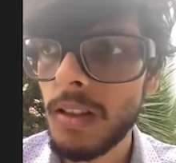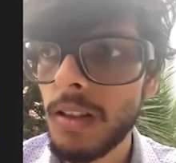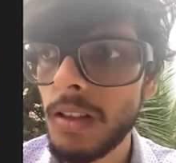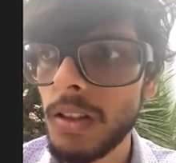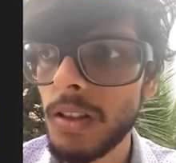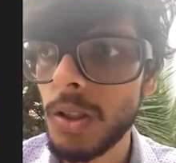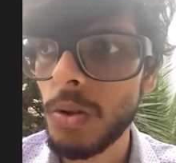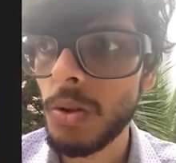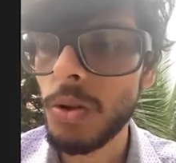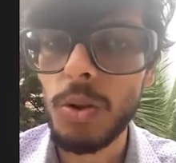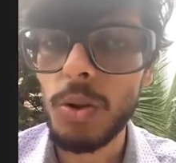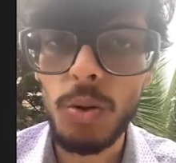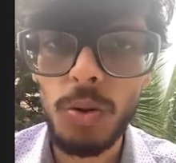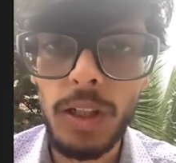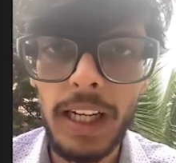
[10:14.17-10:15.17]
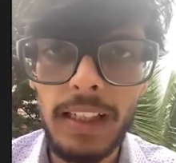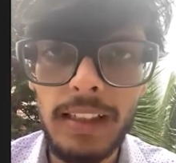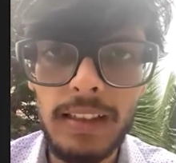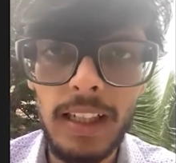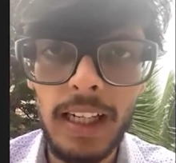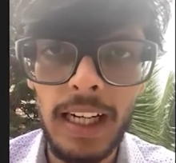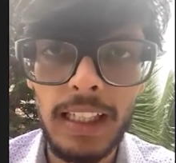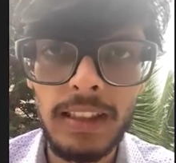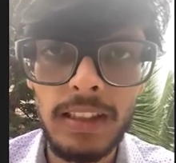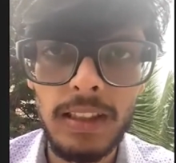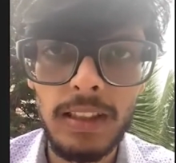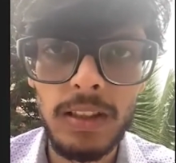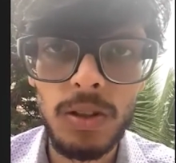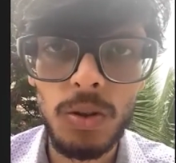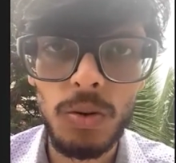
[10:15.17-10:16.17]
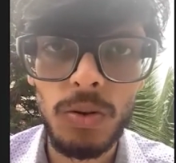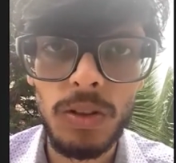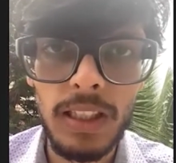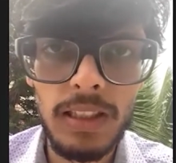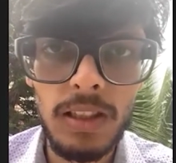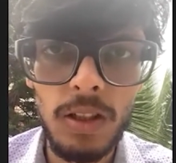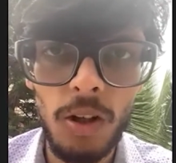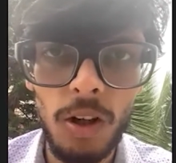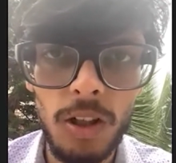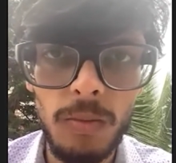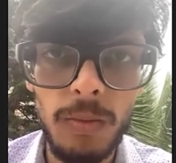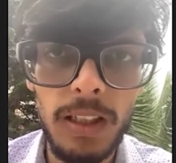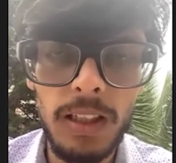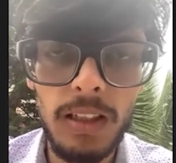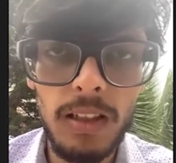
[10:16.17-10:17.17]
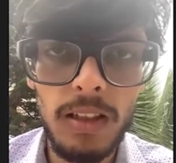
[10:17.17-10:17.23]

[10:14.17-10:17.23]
you do get access to this economy,